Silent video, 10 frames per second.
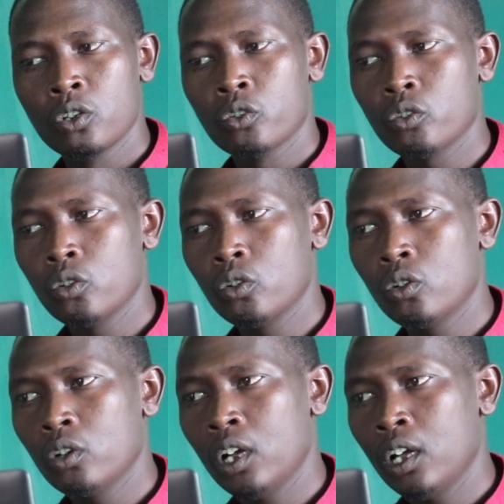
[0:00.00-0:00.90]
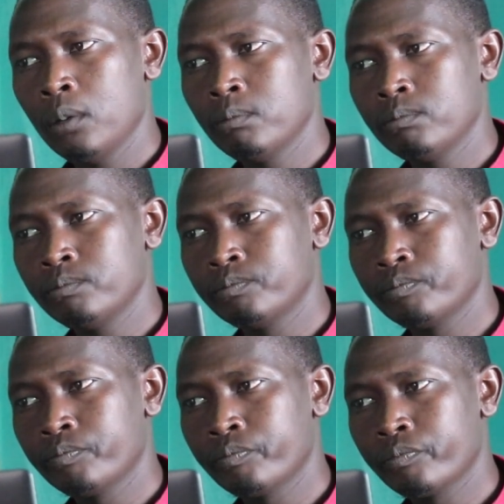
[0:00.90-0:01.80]
So
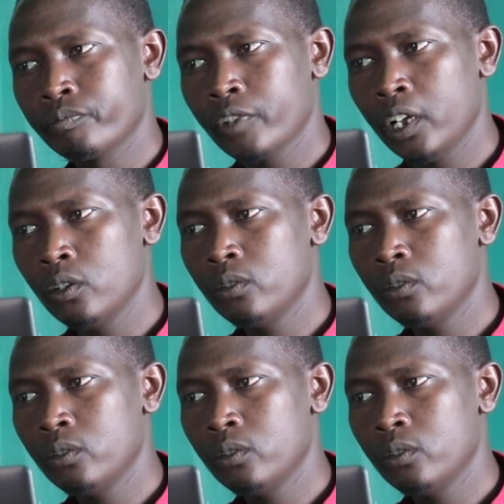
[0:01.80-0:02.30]
I don't